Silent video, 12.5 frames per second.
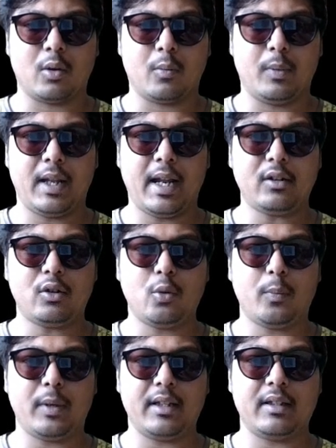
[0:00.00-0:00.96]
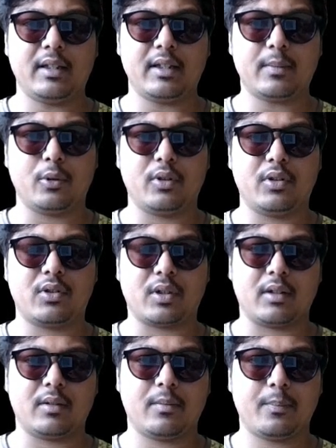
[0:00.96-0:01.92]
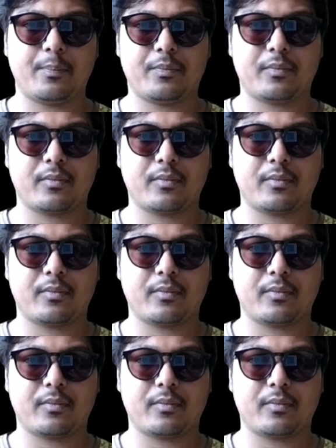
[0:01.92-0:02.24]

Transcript: Now black to play in this position